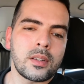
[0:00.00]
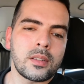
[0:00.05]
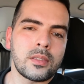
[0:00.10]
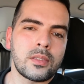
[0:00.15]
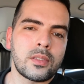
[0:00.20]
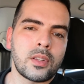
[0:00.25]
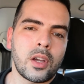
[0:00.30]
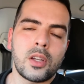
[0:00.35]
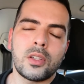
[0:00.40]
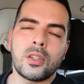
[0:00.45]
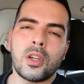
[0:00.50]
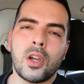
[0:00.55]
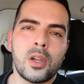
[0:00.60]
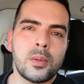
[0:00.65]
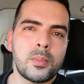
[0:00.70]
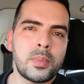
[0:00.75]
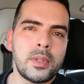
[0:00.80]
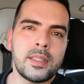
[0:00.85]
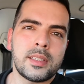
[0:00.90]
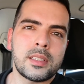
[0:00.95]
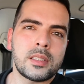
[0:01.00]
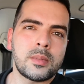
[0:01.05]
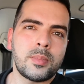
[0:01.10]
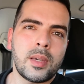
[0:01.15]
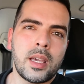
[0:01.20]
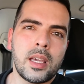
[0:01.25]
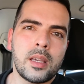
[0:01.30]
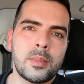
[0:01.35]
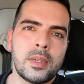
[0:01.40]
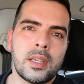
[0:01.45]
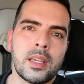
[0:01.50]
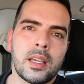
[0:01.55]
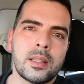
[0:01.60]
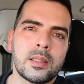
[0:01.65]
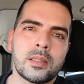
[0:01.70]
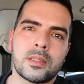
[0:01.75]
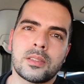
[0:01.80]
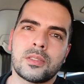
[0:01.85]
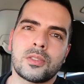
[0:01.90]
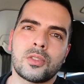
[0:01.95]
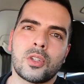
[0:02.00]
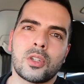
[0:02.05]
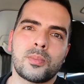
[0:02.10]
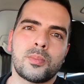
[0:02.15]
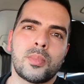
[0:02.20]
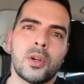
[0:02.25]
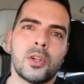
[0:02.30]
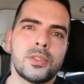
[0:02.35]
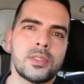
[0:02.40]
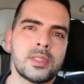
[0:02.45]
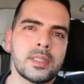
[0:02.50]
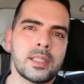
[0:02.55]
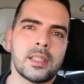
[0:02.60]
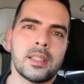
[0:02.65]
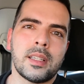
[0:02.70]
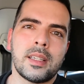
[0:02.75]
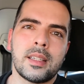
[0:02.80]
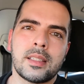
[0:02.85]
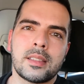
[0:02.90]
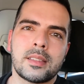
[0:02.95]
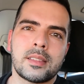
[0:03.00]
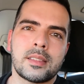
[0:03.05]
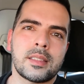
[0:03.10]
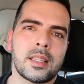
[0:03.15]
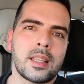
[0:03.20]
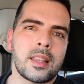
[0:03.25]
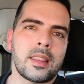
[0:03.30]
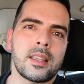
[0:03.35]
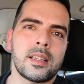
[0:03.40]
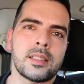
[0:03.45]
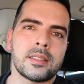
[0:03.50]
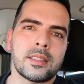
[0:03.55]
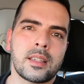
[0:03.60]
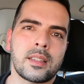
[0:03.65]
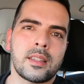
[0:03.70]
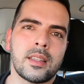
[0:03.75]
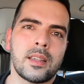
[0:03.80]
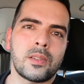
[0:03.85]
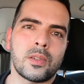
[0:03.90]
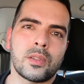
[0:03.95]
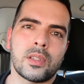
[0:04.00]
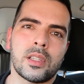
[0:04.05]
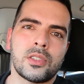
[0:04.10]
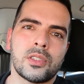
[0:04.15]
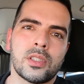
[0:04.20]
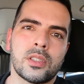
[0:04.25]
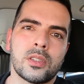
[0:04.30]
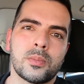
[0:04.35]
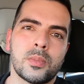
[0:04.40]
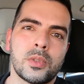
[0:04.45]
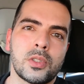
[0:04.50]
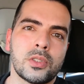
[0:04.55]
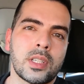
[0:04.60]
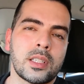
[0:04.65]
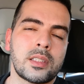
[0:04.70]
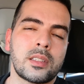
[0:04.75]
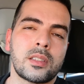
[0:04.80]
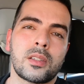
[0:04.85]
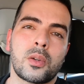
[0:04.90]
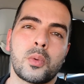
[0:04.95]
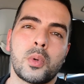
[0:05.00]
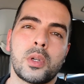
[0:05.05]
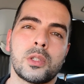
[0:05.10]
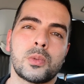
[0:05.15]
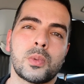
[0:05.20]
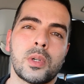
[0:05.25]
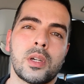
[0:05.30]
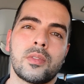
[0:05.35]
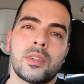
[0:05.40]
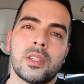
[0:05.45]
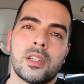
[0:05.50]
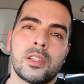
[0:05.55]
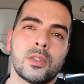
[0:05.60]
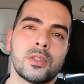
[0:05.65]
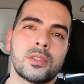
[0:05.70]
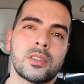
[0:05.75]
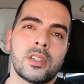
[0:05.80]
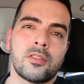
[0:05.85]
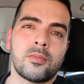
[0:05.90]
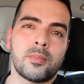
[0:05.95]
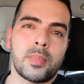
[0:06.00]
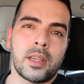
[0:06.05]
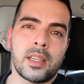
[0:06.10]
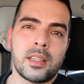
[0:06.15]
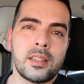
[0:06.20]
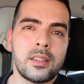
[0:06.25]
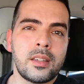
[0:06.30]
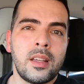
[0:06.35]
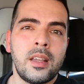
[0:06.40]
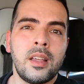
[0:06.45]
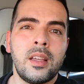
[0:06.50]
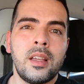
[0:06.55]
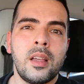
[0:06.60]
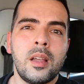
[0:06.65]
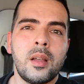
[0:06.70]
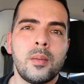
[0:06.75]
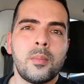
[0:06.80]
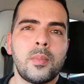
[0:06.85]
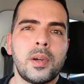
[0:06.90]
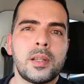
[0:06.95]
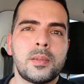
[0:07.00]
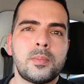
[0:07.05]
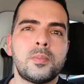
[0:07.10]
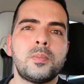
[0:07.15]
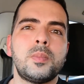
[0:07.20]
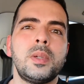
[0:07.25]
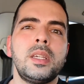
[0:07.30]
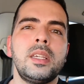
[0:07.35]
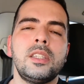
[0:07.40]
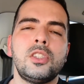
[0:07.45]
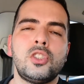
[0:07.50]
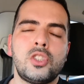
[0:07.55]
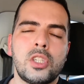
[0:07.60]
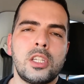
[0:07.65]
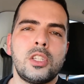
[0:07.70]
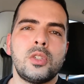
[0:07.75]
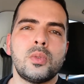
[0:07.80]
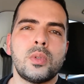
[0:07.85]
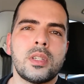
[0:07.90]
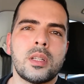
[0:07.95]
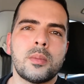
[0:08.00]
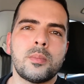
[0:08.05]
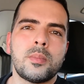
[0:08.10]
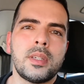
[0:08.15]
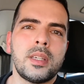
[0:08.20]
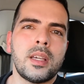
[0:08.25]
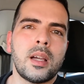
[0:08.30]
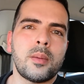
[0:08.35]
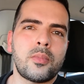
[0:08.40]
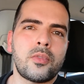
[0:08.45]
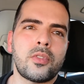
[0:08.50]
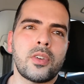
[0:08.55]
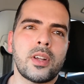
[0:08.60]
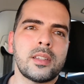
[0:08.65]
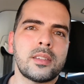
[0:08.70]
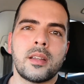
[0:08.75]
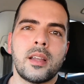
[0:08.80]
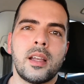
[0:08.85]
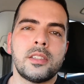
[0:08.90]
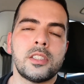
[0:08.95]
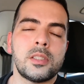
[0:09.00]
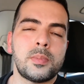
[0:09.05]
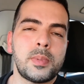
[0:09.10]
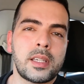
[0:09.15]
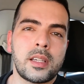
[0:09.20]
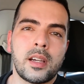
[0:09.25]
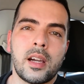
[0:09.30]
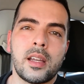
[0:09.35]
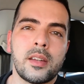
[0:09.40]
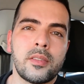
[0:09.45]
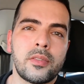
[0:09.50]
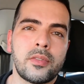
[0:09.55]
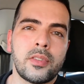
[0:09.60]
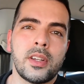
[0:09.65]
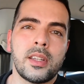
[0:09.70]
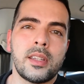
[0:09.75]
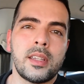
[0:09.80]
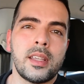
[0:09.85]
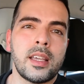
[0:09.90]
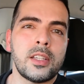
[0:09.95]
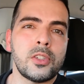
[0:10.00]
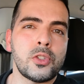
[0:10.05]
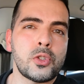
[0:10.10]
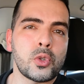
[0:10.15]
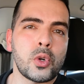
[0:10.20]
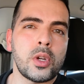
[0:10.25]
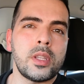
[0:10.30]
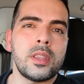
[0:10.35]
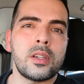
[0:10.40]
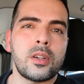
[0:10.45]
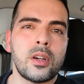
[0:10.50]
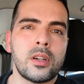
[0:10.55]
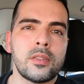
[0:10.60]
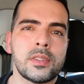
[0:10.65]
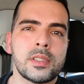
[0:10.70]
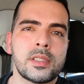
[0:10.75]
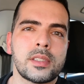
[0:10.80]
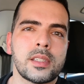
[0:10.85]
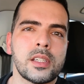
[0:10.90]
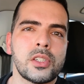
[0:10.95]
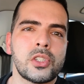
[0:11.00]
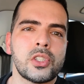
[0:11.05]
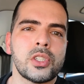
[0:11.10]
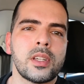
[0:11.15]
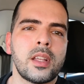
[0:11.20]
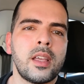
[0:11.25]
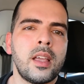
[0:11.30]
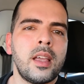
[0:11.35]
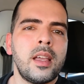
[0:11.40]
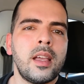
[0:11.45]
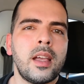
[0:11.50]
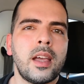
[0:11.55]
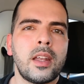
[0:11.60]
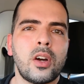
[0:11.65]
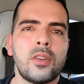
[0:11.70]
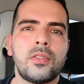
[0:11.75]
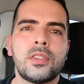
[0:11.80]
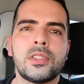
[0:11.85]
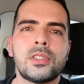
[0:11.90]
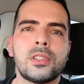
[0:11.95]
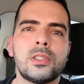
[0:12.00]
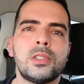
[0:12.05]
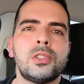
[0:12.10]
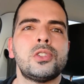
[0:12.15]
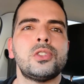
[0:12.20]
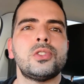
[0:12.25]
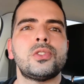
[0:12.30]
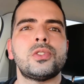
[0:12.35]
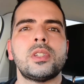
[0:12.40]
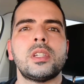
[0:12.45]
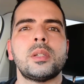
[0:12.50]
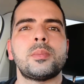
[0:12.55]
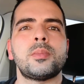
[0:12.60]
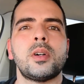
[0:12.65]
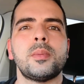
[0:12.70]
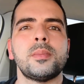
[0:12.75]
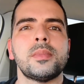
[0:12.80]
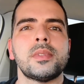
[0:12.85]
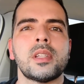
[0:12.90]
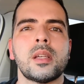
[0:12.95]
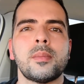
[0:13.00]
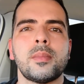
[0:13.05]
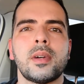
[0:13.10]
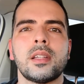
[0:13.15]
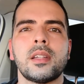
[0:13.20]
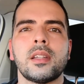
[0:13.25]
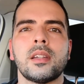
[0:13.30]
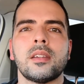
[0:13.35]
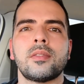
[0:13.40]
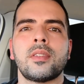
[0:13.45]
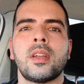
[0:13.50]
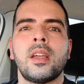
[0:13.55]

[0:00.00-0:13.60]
don't go and be spammy and start posting links and things like that on their channel, because that's the quickest way of getting yourself banned. But be genuine and be upfront, and just be kind and friendly, and join the conversation and offer solutions to any problems they might have.